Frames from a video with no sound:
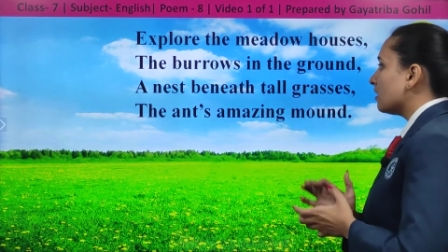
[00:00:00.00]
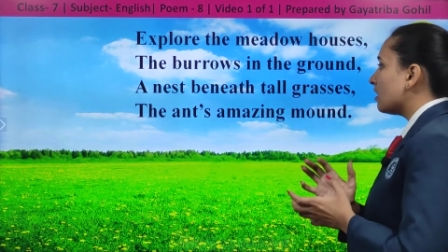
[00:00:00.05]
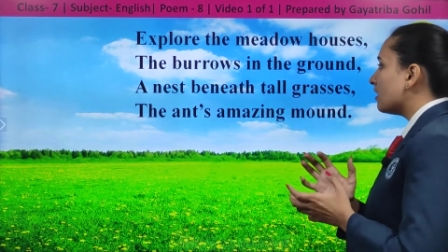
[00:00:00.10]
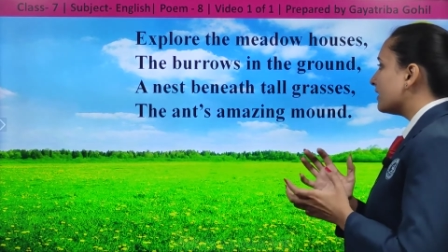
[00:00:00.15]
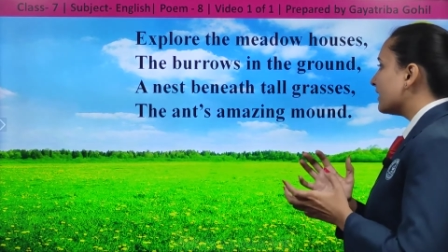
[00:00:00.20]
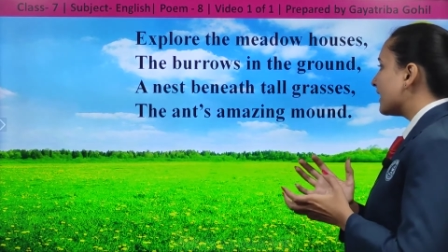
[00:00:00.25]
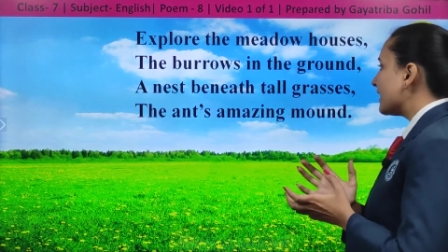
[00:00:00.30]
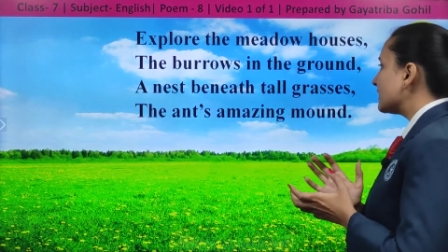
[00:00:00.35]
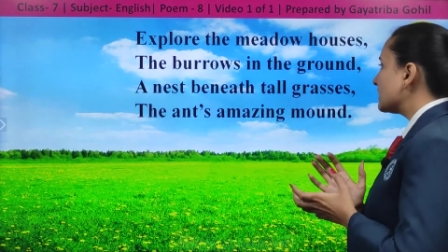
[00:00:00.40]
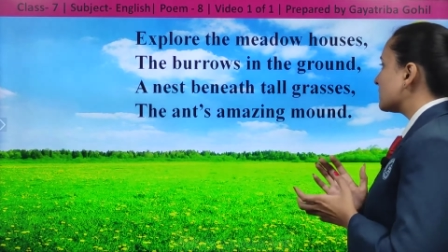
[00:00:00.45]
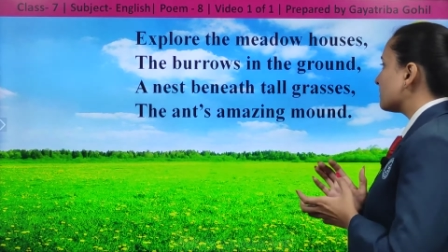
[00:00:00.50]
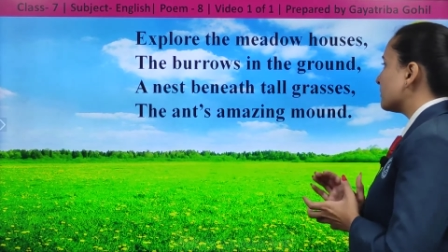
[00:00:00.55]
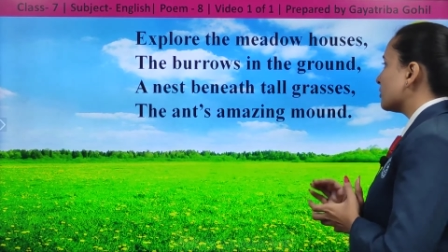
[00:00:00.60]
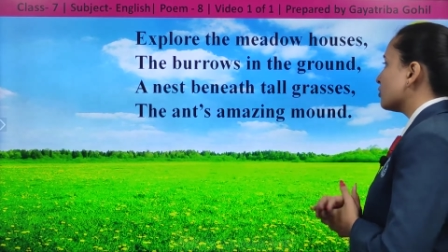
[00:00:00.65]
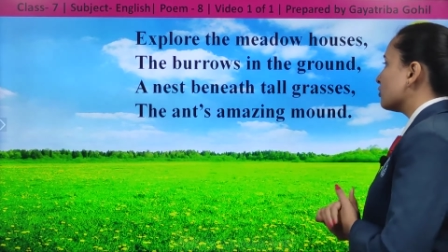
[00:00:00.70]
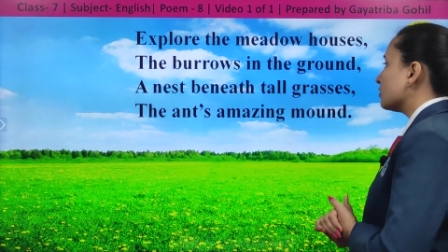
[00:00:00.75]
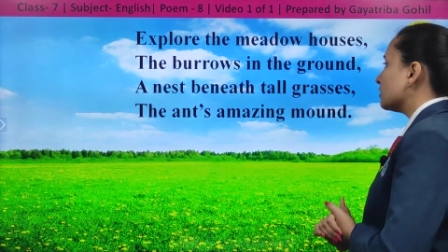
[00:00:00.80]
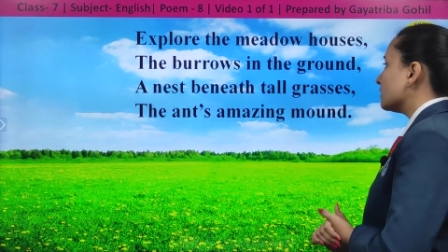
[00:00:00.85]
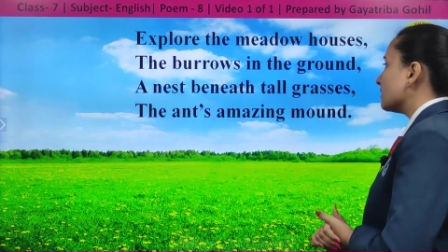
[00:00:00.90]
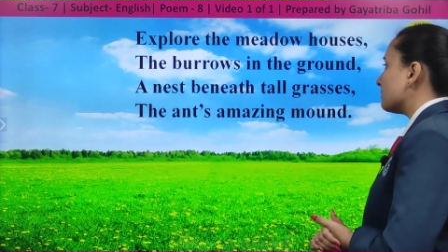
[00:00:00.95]
a nest
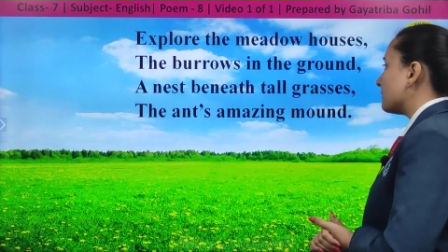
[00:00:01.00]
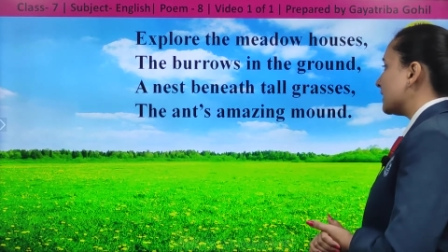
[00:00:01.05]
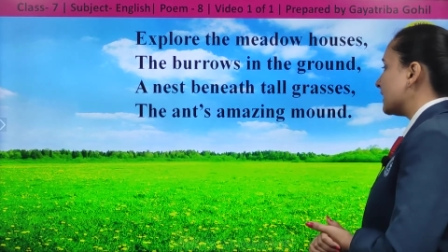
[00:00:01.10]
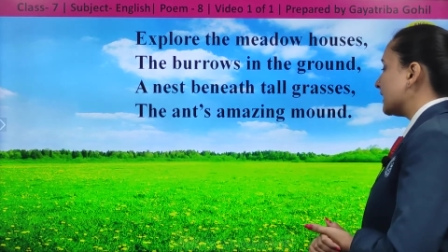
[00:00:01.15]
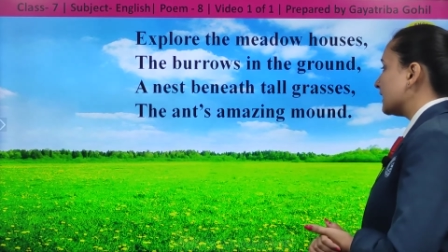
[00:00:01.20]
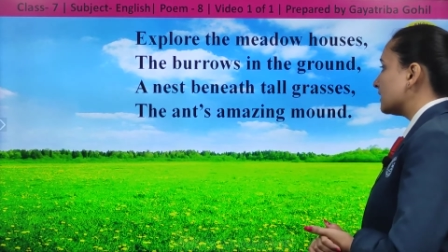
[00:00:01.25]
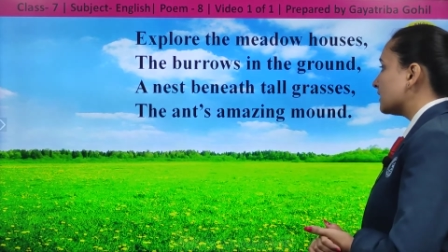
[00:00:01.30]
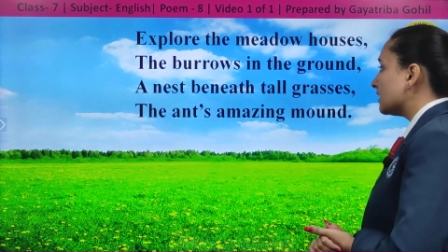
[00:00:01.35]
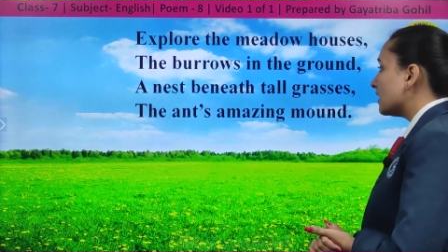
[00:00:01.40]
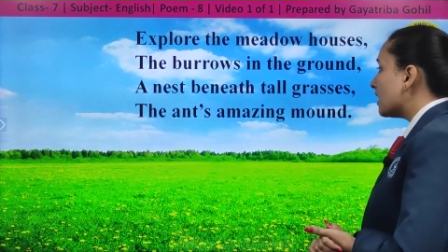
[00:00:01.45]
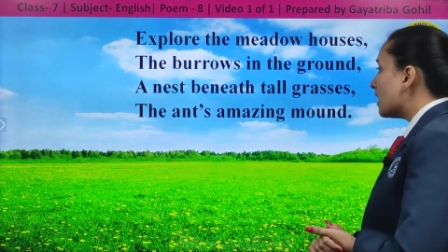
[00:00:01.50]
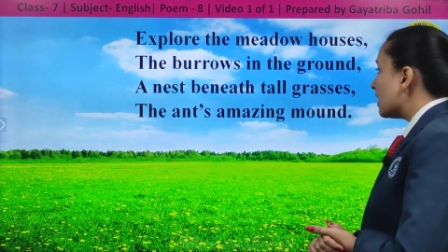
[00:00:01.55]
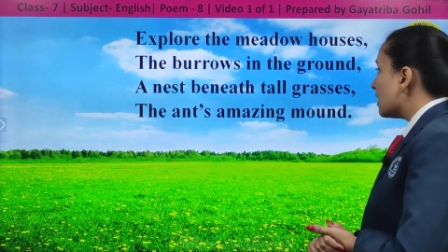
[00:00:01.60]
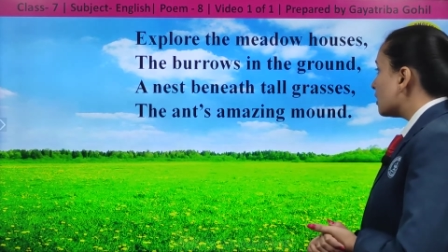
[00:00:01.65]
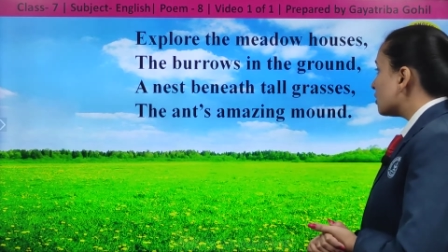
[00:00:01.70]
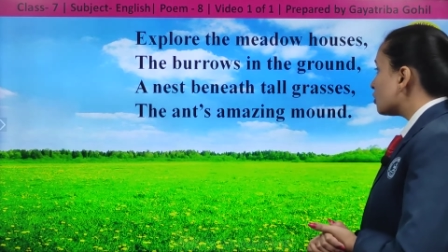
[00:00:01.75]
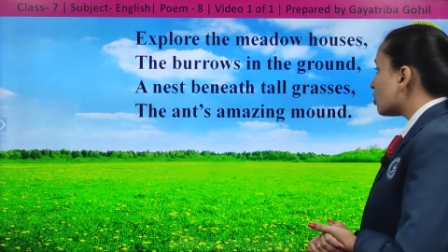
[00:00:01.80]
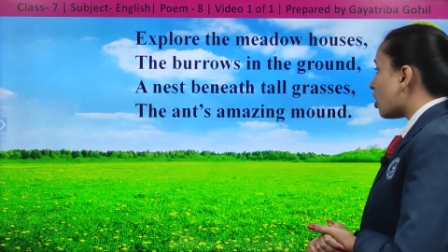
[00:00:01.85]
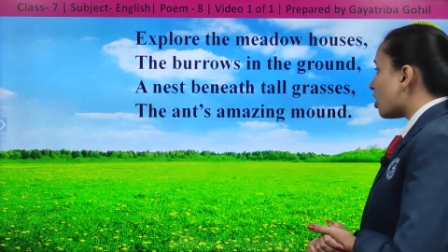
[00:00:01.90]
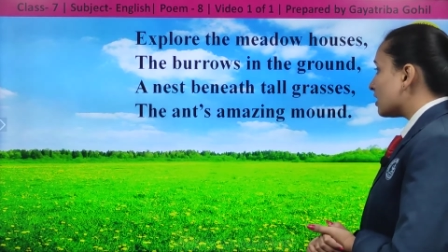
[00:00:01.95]
beneath, beneath
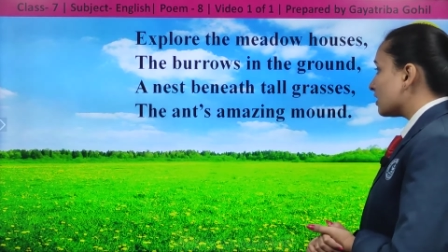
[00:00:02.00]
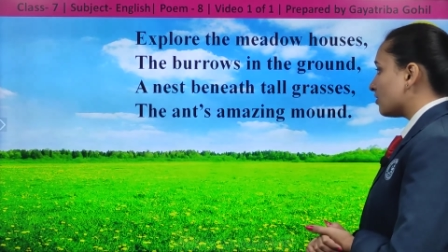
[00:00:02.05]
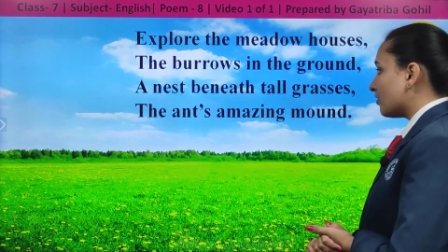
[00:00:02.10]
tall